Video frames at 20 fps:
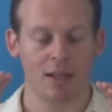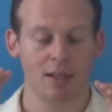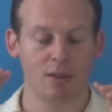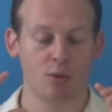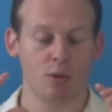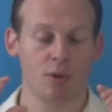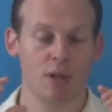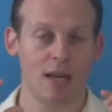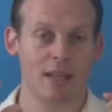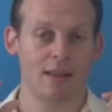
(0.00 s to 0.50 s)

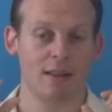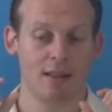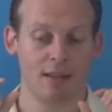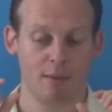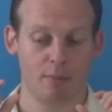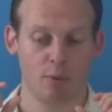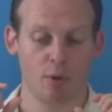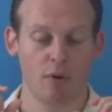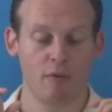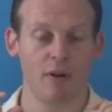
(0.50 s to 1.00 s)
so that
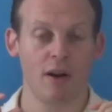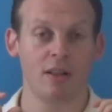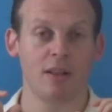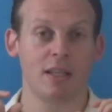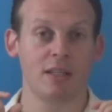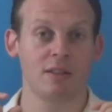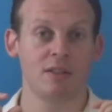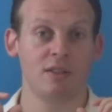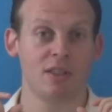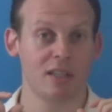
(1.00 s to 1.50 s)
the profile
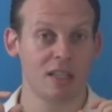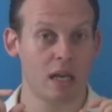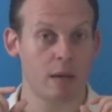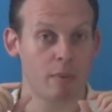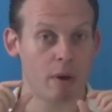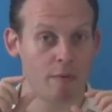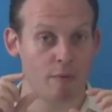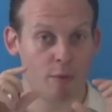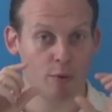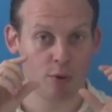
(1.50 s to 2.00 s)
doesn't just
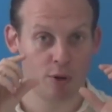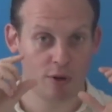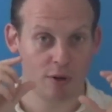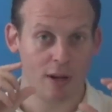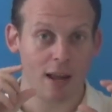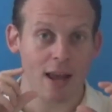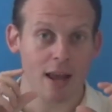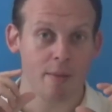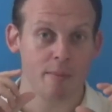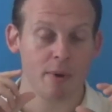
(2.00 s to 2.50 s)
come up for your
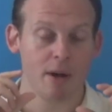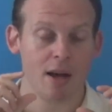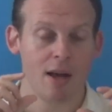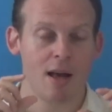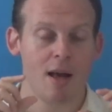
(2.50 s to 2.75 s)
name,